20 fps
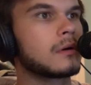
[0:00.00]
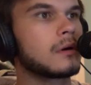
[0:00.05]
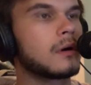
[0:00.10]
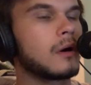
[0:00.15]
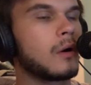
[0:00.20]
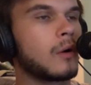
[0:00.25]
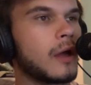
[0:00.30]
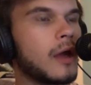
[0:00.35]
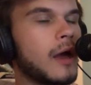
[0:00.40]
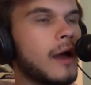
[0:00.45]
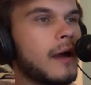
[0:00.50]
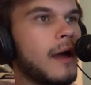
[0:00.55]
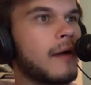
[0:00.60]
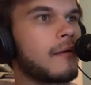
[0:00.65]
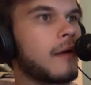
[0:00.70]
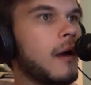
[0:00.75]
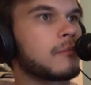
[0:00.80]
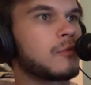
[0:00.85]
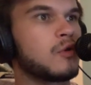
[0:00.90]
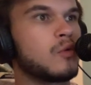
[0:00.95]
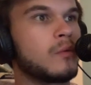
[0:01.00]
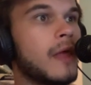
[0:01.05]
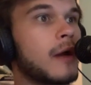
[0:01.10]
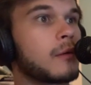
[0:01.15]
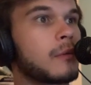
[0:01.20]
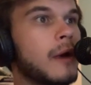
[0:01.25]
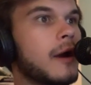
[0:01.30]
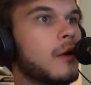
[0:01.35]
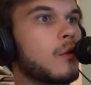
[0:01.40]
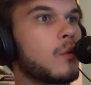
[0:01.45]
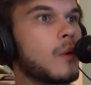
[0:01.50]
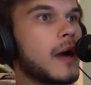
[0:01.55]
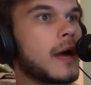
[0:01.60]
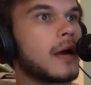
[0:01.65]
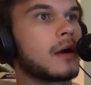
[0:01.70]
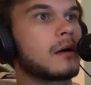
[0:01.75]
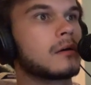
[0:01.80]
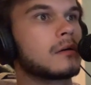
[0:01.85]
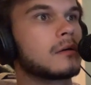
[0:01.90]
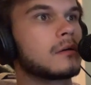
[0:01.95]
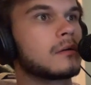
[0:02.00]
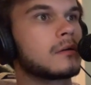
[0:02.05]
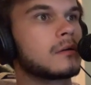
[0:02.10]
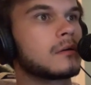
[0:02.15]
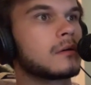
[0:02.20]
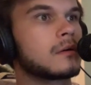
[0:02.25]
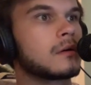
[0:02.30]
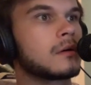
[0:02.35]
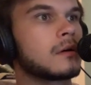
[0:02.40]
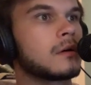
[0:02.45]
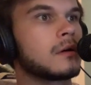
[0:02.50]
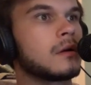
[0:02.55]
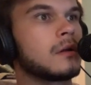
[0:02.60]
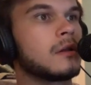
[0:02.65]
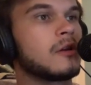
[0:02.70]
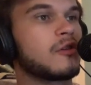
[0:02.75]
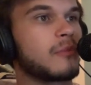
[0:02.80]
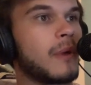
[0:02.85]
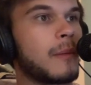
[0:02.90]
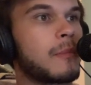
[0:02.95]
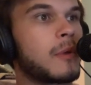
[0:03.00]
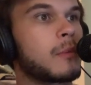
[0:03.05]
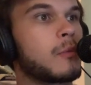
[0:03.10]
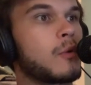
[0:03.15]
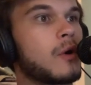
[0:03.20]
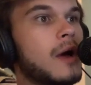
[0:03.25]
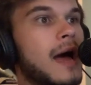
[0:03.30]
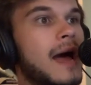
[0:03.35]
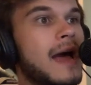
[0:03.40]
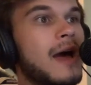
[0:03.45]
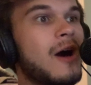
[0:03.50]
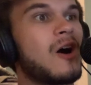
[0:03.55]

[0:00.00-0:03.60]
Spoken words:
Okay, I'm doing that right away. There's my purple guy.